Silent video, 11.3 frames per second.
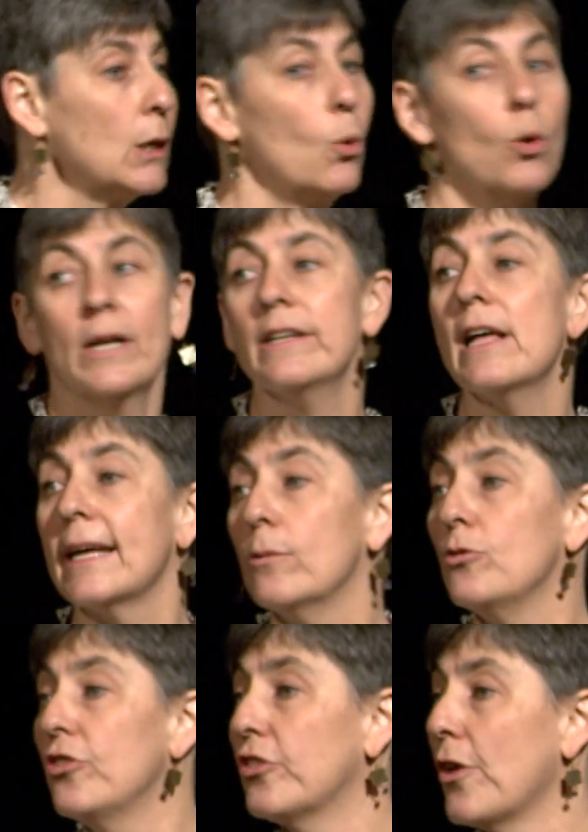or in
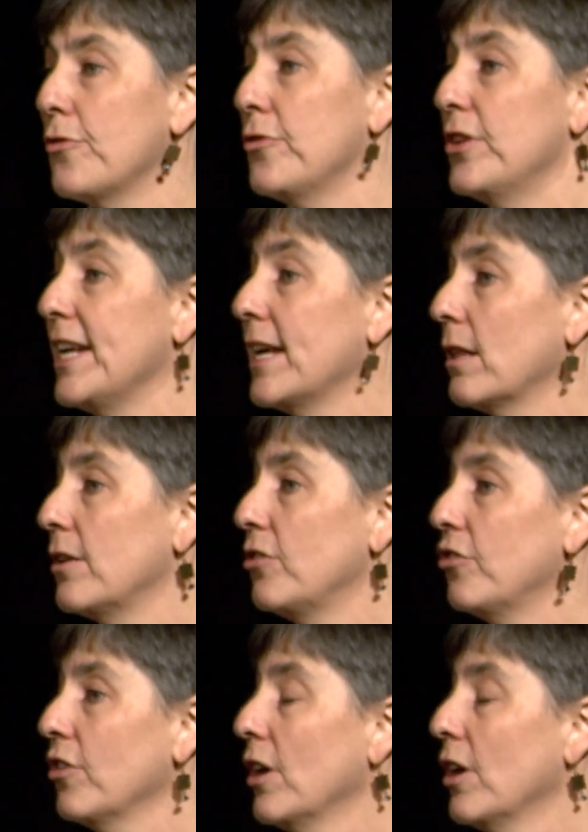languages other than English.